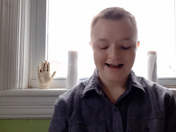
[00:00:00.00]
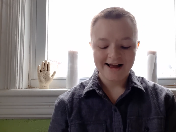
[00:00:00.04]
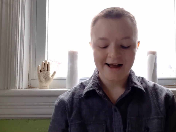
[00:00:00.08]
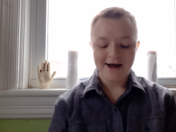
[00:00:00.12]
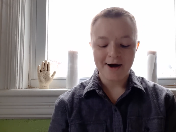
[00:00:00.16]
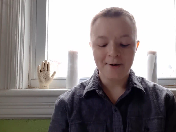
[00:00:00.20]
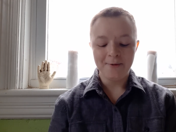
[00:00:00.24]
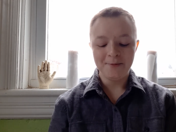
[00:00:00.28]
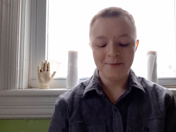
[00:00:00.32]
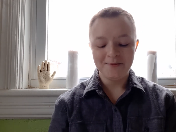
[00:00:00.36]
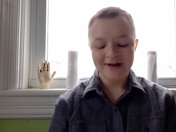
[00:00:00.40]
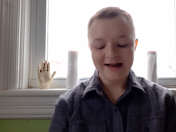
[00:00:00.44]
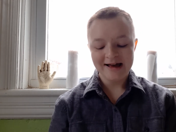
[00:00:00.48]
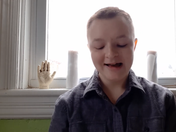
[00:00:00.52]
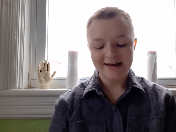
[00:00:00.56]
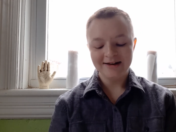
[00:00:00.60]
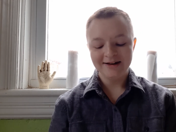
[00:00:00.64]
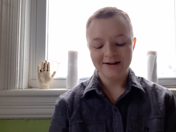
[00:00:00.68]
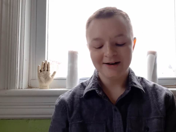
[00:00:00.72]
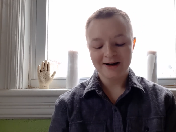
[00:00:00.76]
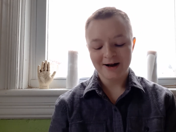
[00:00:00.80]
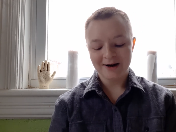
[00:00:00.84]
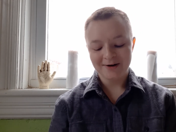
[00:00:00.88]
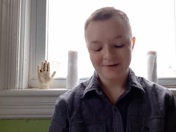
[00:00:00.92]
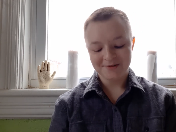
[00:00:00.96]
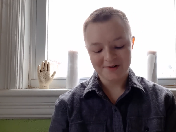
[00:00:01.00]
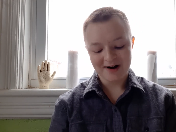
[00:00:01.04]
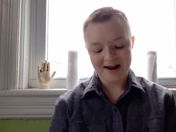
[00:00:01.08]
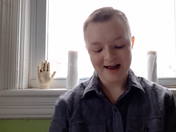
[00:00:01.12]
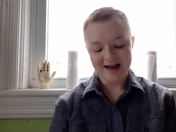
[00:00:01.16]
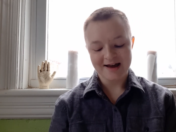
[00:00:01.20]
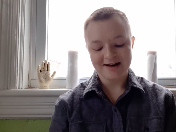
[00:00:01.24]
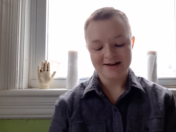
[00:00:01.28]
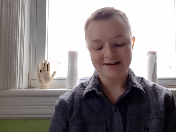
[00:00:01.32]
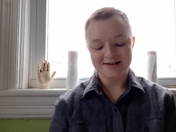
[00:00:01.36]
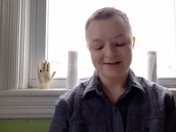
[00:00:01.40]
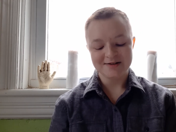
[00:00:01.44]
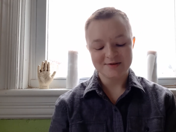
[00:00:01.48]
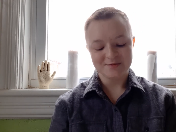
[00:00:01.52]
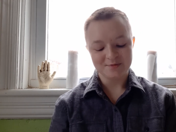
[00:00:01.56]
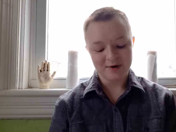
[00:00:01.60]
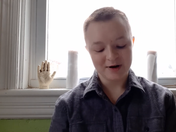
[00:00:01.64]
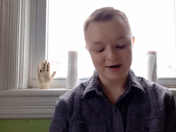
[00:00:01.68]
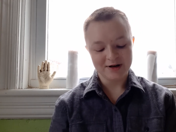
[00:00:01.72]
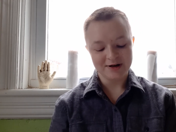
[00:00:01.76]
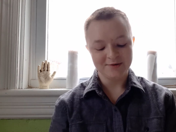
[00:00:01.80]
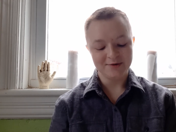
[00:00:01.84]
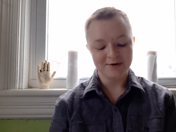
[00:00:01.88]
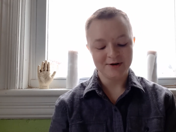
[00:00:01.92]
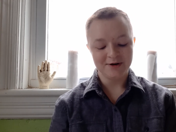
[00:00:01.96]
a man in Iran needs
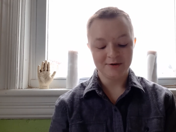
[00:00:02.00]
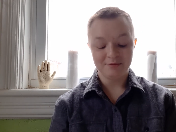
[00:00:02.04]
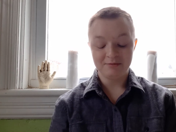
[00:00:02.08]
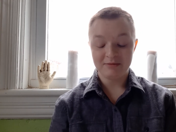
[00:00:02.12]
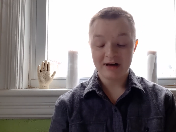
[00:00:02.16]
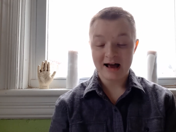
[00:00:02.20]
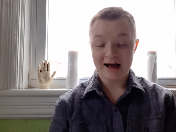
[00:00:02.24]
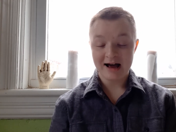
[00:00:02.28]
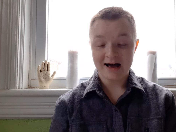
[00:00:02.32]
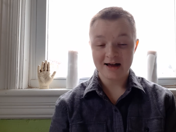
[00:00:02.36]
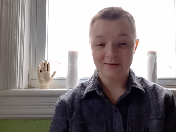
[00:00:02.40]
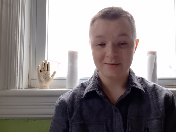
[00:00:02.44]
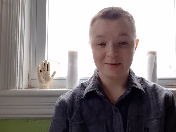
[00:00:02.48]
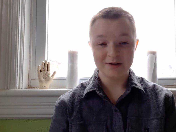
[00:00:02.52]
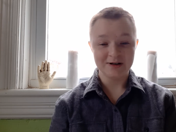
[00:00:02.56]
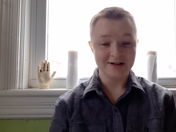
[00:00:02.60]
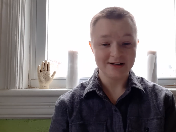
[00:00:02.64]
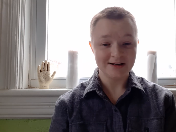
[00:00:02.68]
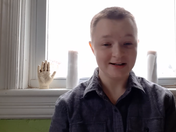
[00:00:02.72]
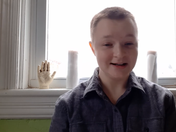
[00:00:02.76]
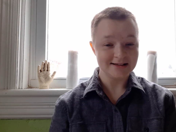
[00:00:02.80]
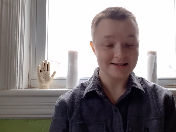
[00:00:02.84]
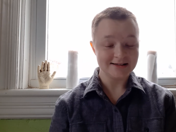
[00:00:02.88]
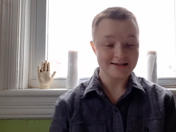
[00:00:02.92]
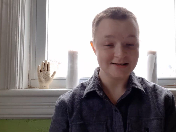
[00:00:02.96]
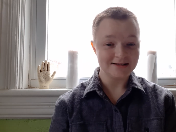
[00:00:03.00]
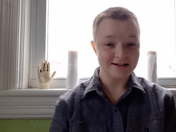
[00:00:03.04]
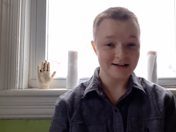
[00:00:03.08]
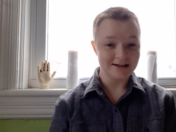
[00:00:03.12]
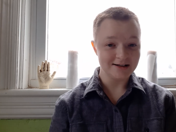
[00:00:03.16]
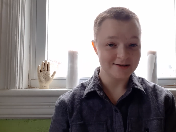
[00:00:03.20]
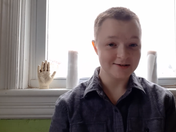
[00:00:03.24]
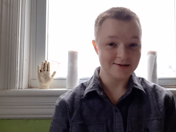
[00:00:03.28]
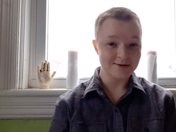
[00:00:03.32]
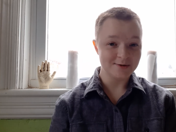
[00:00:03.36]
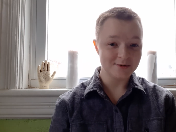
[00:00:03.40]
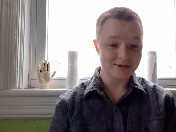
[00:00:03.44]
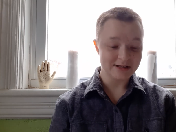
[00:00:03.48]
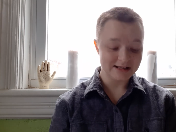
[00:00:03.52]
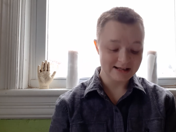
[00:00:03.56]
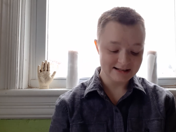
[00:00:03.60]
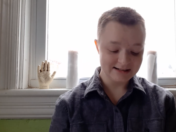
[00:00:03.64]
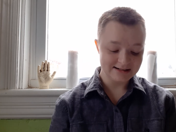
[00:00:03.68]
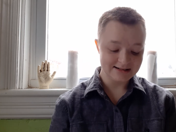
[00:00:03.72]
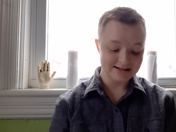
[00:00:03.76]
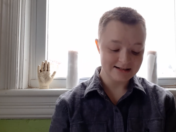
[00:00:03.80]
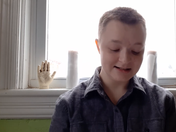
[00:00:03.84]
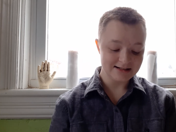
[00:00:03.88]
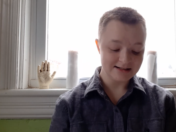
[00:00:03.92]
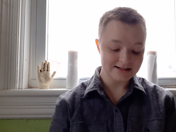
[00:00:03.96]
money real bad, but he doesn't need his own
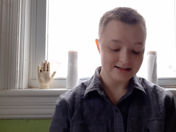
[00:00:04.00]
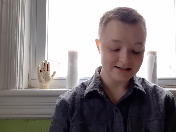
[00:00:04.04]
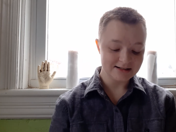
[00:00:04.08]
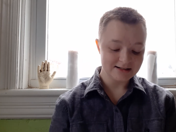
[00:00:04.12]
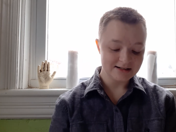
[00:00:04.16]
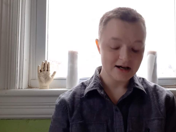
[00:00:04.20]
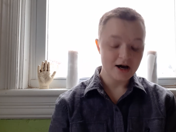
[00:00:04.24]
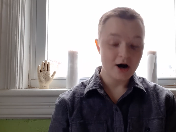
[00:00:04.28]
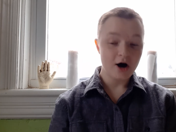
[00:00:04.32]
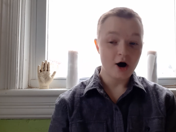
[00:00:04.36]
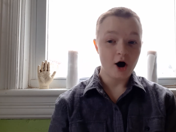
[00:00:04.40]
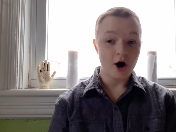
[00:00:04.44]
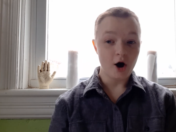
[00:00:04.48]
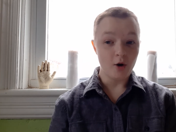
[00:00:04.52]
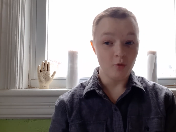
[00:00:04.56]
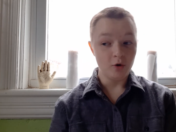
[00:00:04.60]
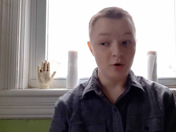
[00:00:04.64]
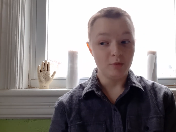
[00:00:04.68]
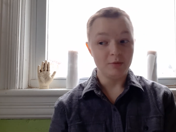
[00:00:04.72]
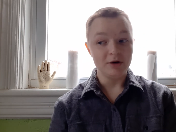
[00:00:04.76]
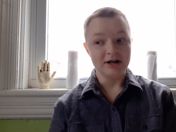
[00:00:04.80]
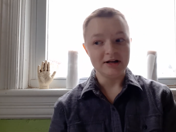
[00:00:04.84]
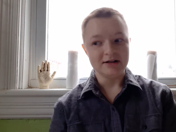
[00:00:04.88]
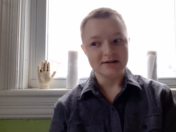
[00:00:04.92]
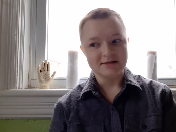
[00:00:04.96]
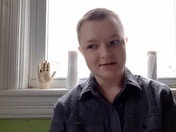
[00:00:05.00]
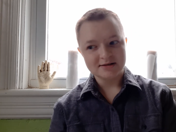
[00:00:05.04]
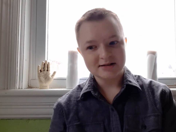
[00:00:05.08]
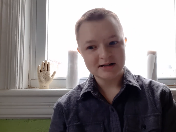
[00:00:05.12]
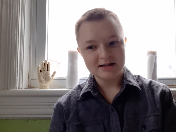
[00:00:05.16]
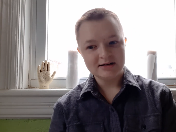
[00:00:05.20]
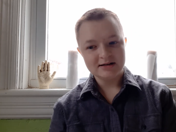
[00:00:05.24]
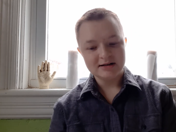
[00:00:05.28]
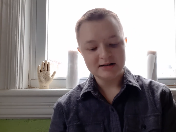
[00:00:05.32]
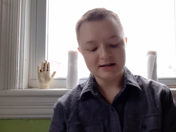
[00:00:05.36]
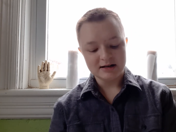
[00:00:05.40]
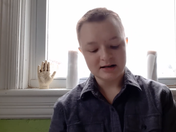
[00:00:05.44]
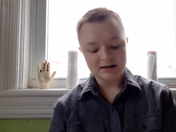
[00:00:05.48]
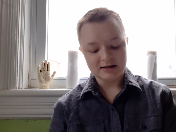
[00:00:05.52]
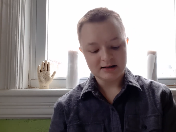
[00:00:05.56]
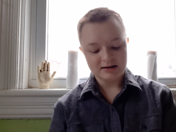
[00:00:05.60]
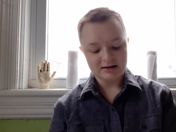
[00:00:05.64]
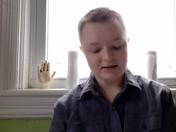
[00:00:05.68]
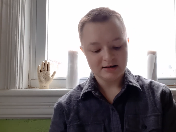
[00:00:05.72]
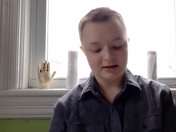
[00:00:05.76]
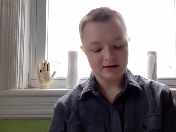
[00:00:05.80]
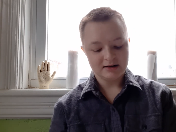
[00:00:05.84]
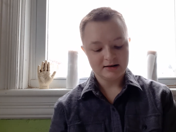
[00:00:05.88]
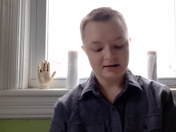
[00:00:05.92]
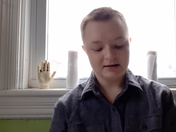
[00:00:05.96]
kidney. A woman in
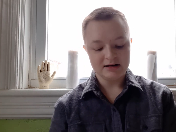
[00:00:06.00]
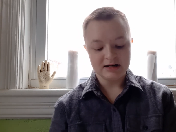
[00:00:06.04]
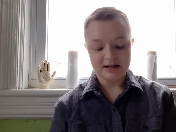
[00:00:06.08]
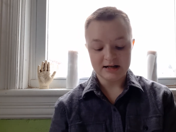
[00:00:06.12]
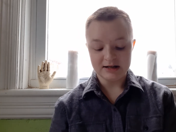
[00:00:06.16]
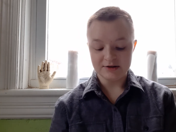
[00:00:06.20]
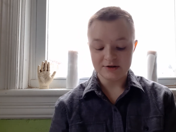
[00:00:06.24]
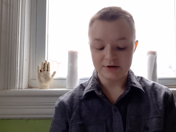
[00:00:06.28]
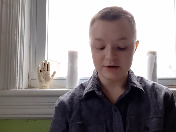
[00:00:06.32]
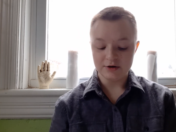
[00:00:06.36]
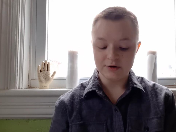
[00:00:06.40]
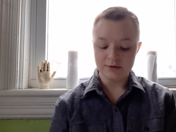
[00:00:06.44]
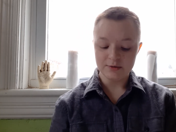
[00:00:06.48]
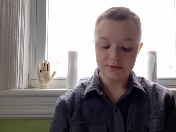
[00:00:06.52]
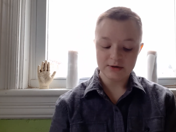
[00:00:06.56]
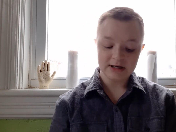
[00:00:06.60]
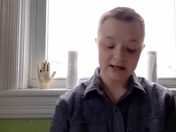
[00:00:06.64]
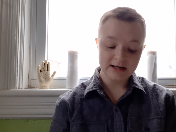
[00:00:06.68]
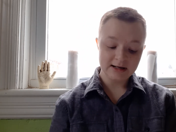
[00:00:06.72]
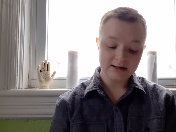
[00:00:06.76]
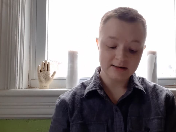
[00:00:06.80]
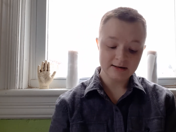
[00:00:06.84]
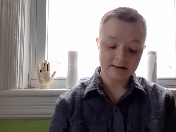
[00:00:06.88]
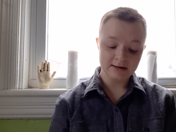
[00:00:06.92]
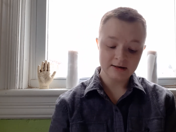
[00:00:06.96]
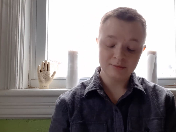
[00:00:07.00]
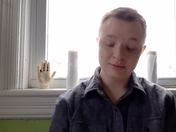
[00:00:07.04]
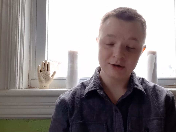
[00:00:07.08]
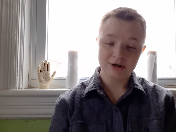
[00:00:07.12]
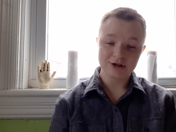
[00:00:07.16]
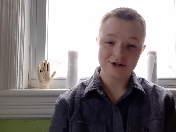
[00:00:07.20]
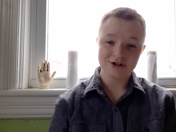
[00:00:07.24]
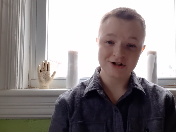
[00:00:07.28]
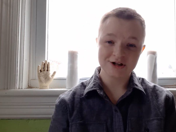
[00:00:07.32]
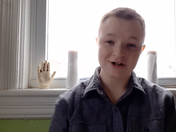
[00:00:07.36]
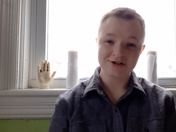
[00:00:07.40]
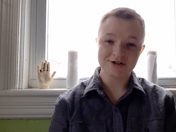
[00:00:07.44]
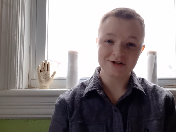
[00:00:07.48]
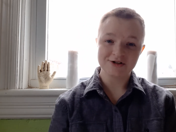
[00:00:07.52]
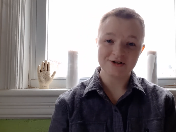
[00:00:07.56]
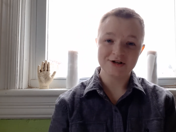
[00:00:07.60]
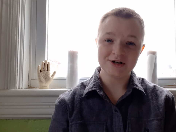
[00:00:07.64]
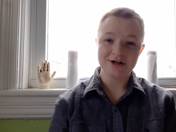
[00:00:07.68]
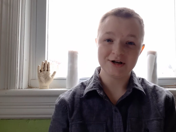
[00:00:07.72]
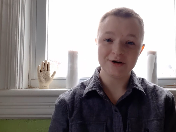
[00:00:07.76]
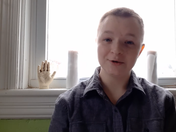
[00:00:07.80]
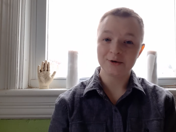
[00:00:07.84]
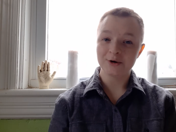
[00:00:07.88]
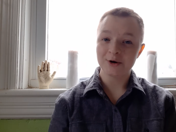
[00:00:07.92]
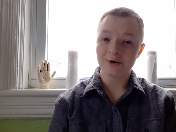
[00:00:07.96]
Sydney needs a new kidney, but she doesn't
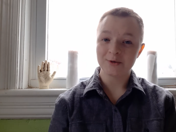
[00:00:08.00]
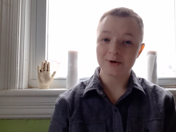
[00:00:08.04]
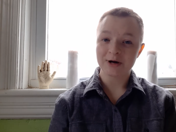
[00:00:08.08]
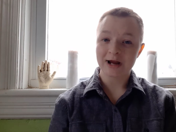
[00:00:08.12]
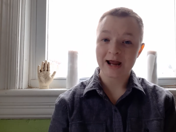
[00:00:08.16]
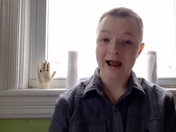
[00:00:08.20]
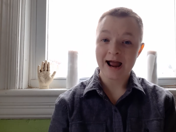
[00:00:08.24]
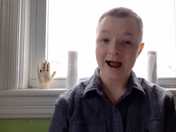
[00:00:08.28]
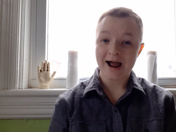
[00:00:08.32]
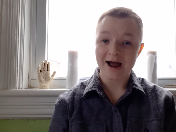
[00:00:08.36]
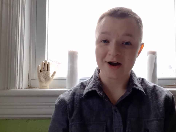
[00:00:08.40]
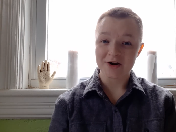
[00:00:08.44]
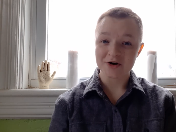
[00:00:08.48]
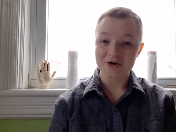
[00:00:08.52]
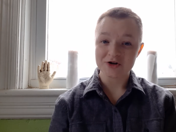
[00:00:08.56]
need her own cash.